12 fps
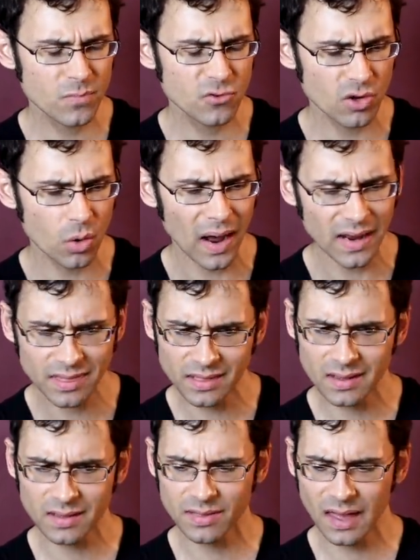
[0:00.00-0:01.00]
So I
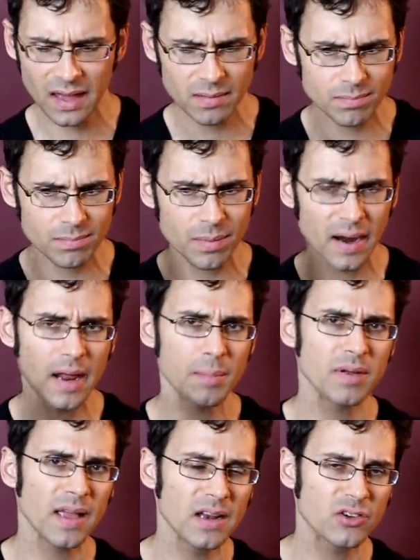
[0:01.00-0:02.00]
think that
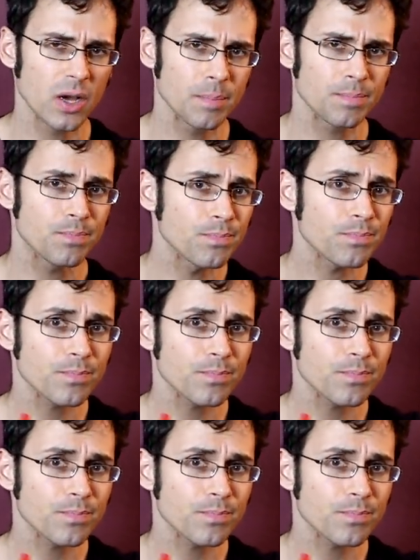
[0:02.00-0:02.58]
pineapple ketchup